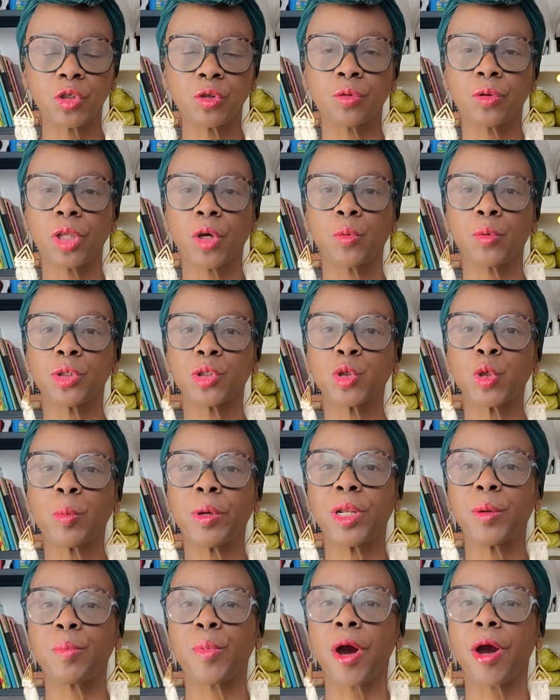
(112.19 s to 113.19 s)
So there were so
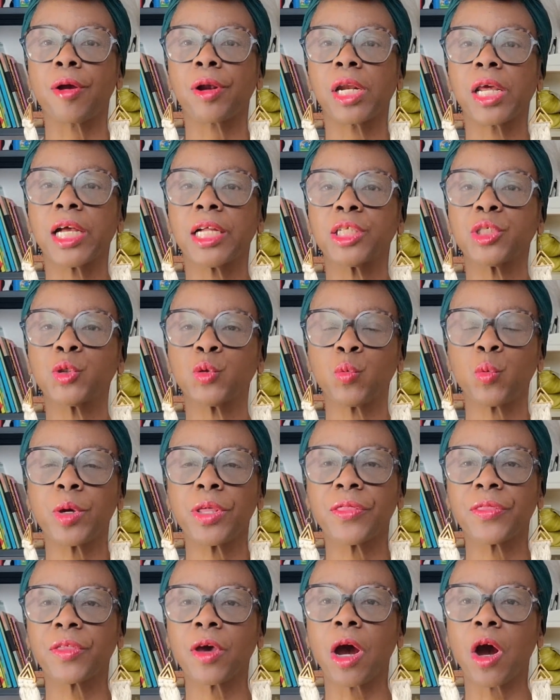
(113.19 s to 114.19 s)
many parallels
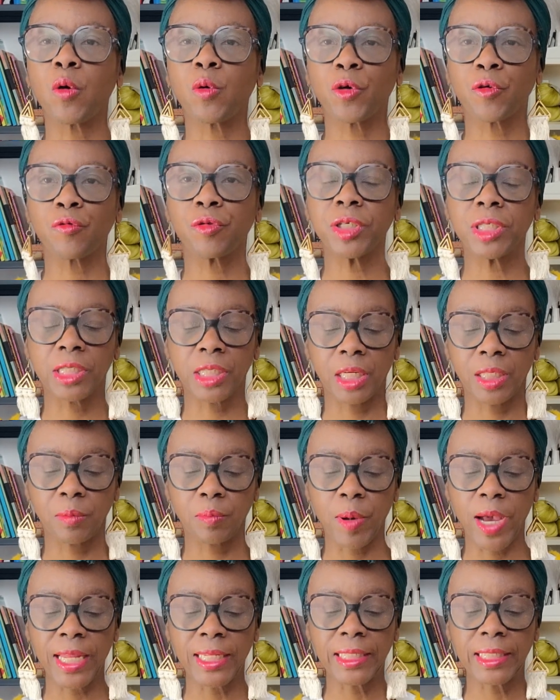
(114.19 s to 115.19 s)
with our
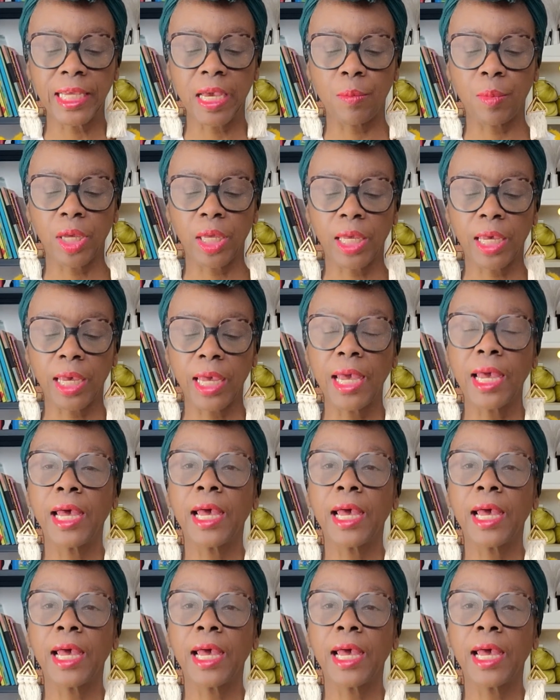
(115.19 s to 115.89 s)
recent pandemic.